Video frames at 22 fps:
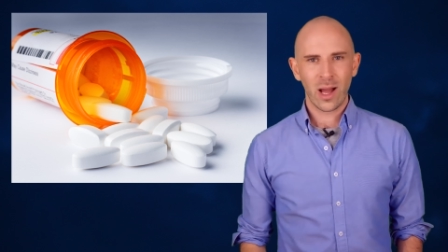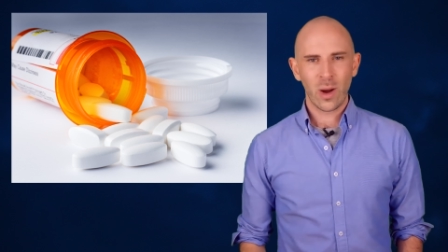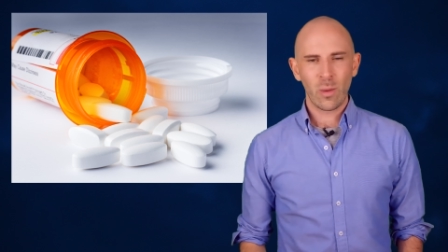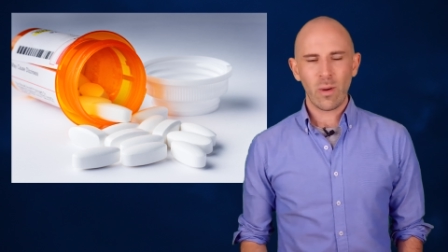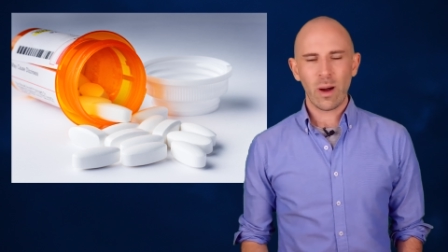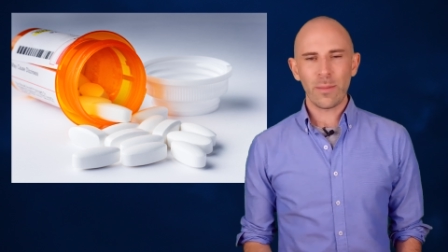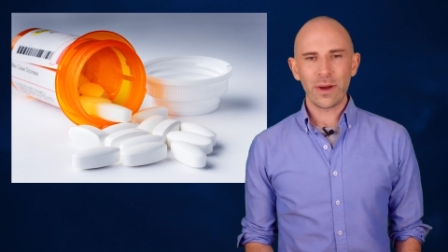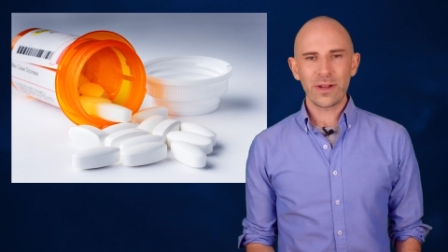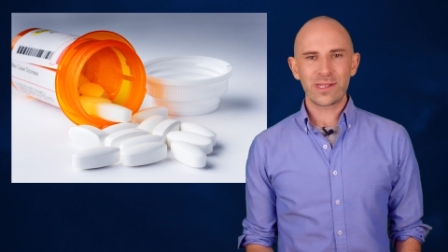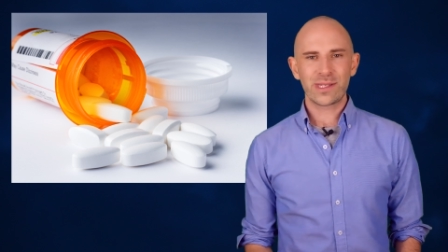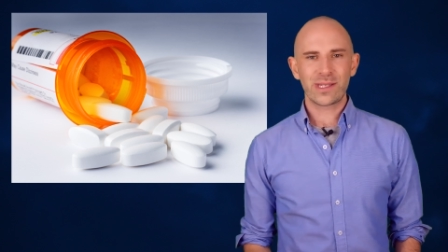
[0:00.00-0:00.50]

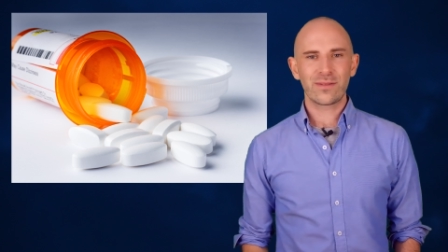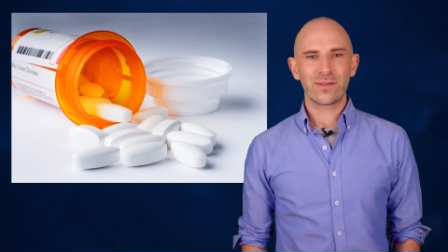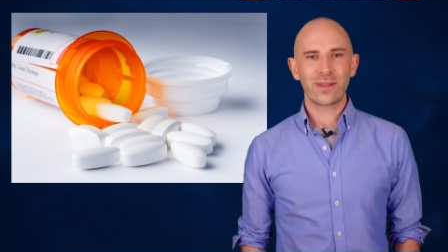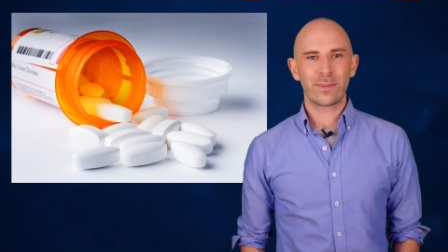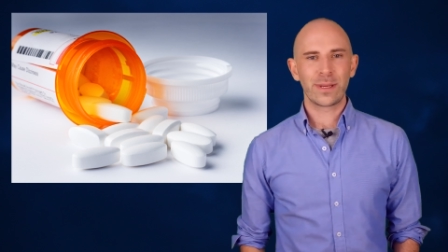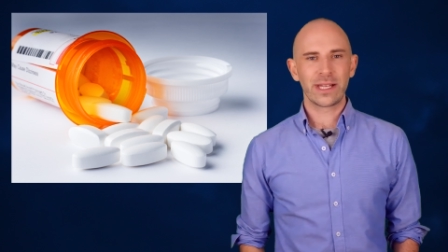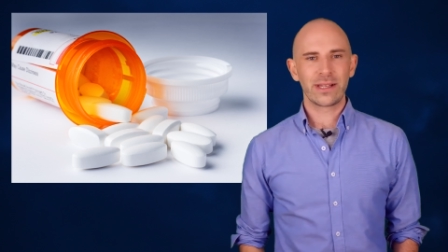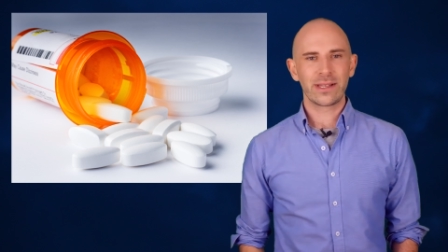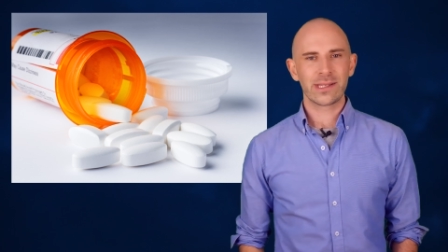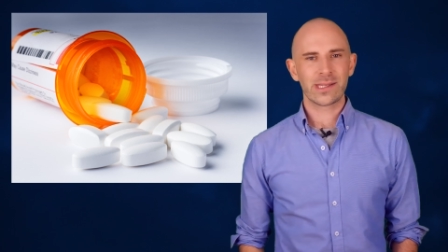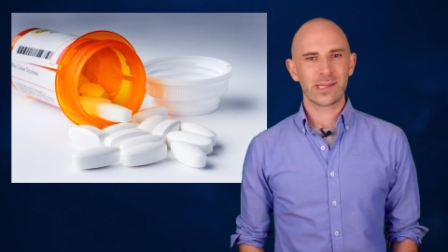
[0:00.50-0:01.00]
While most of the
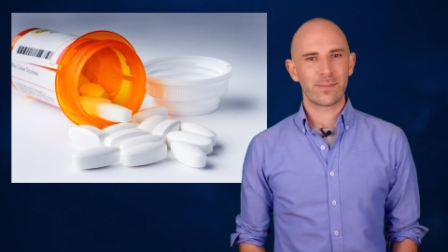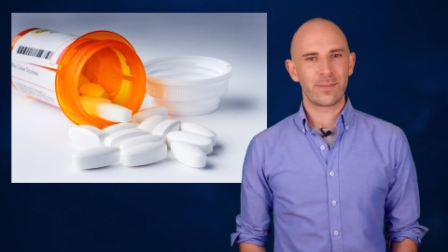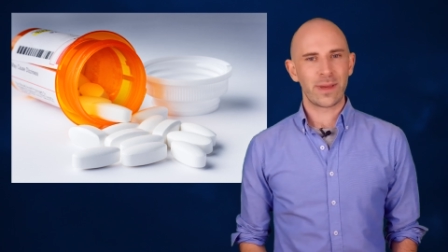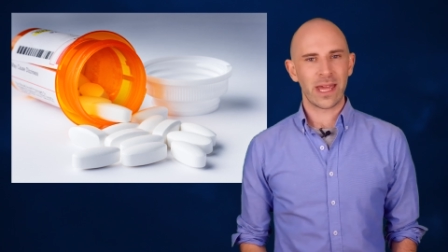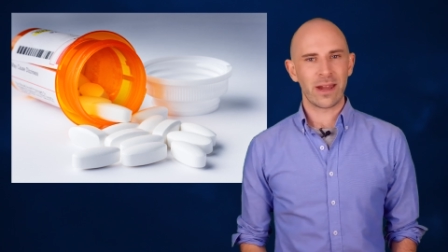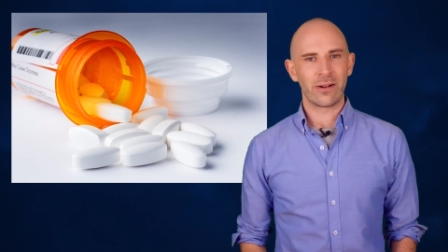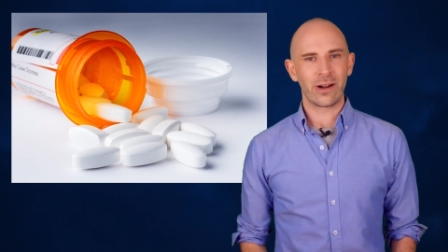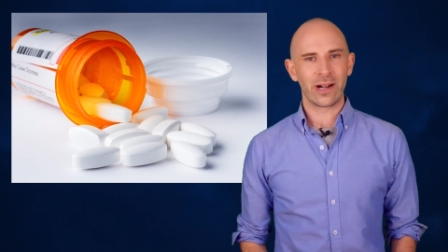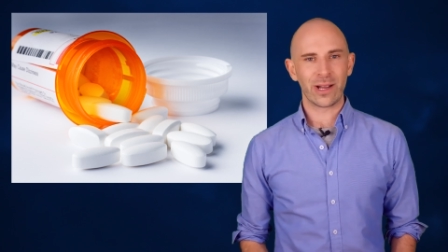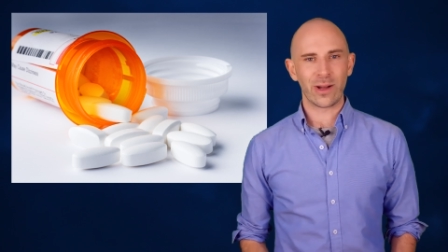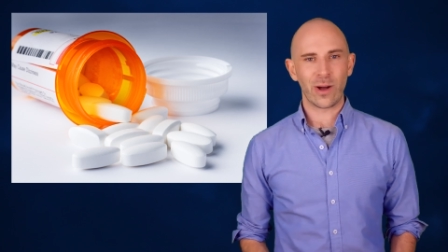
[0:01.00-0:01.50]
pills
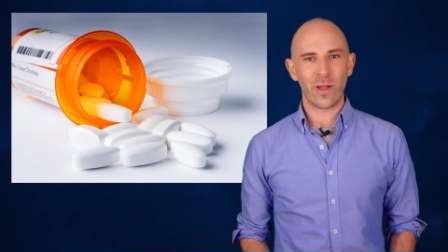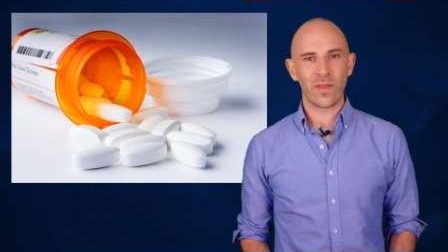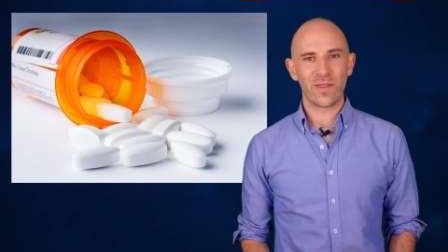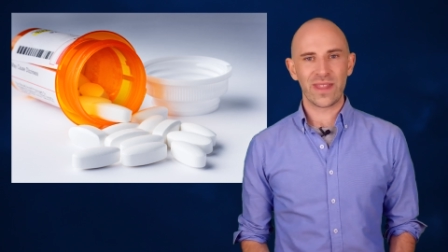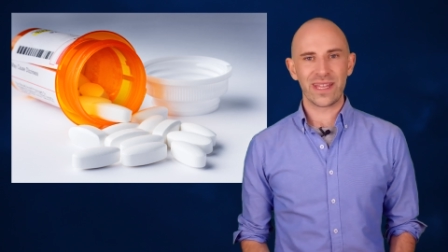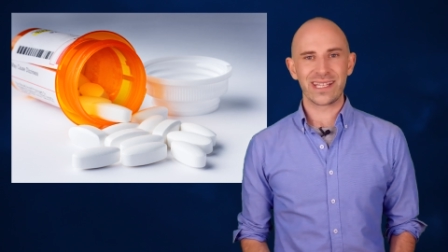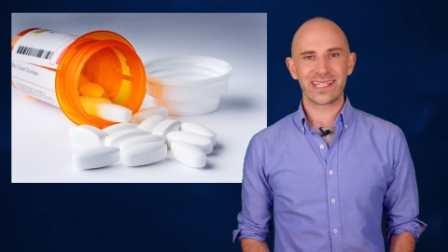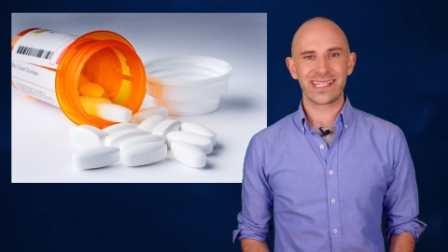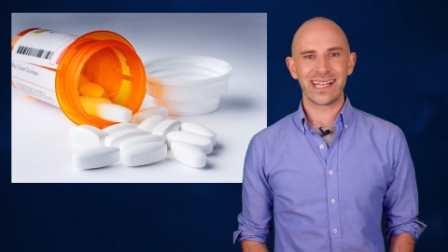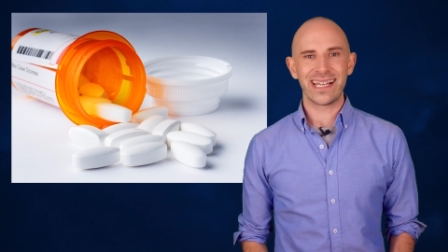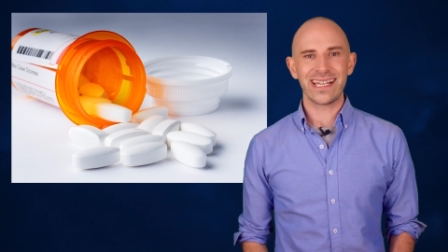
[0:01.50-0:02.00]
appearing on
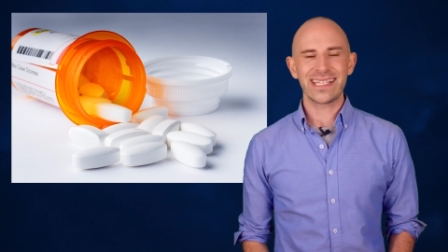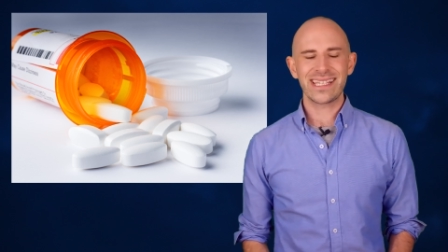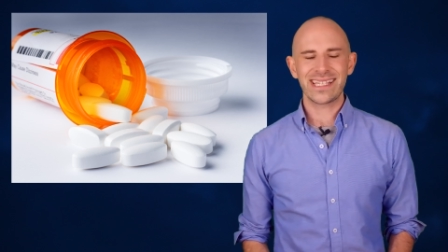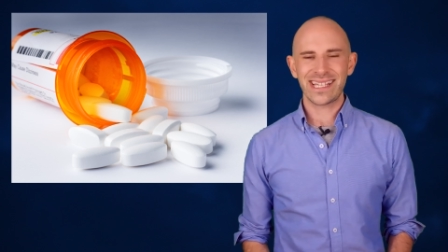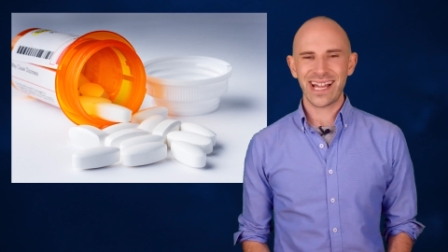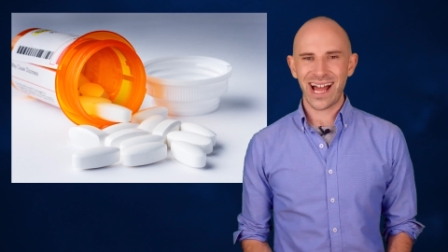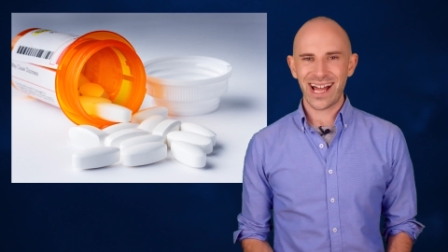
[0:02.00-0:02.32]
this list